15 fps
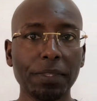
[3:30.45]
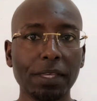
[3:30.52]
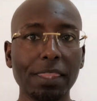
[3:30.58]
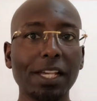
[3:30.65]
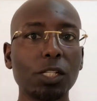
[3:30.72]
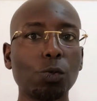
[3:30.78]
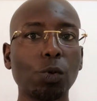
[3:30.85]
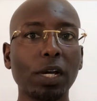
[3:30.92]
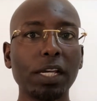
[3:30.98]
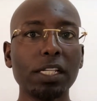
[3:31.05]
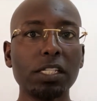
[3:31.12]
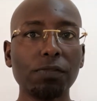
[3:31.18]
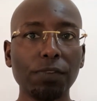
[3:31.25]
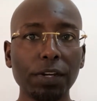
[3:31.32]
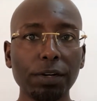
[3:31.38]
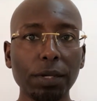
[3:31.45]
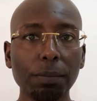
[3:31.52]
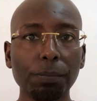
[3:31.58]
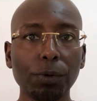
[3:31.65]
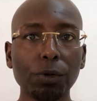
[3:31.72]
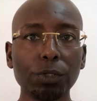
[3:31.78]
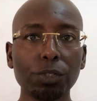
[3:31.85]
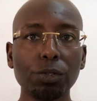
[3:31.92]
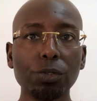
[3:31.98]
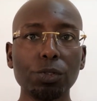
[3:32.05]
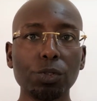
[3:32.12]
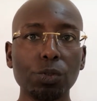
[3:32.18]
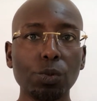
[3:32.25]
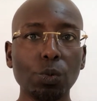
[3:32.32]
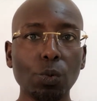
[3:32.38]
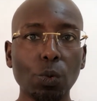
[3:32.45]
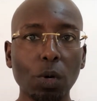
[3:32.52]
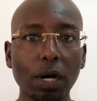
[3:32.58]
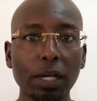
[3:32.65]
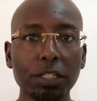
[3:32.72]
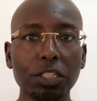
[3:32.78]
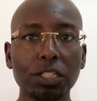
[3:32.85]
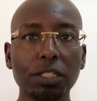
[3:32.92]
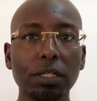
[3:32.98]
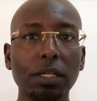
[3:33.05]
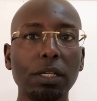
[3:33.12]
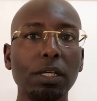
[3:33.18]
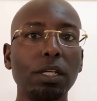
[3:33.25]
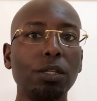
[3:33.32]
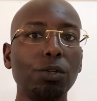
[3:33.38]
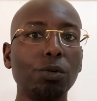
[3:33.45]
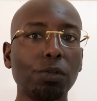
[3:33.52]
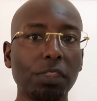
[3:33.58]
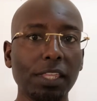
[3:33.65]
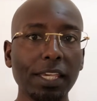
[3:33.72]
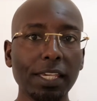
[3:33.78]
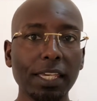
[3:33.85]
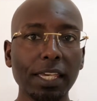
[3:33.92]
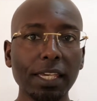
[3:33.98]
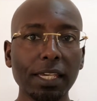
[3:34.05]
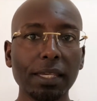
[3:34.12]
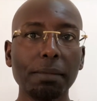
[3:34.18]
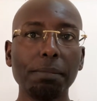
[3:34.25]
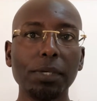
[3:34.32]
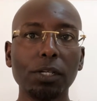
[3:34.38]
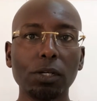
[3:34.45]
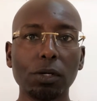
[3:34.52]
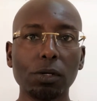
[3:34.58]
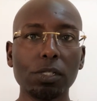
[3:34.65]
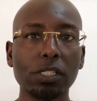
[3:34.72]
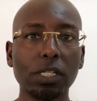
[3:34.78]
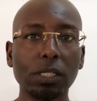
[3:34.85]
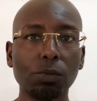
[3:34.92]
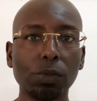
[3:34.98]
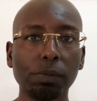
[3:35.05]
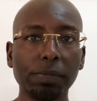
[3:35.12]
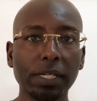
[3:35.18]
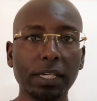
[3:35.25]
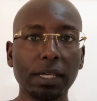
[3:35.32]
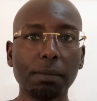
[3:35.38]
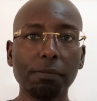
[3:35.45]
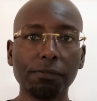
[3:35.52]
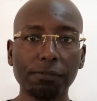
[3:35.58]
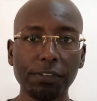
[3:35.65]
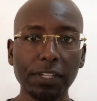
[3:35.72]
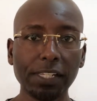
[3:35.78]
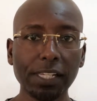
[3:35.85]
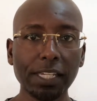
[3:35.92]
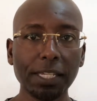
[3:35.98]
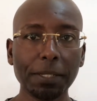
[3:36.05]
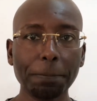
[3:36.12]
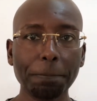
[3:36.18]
That's why it's very important to watch your thinking, because it will become feeling,